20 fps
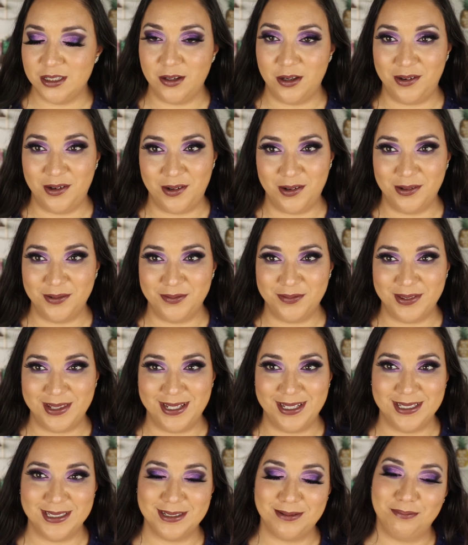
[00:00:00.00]
on all of
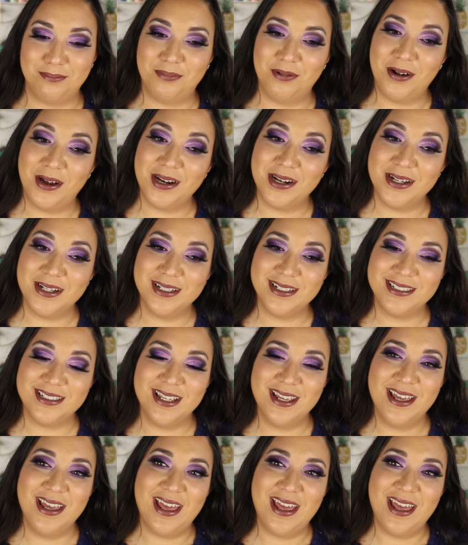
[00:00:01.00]
these products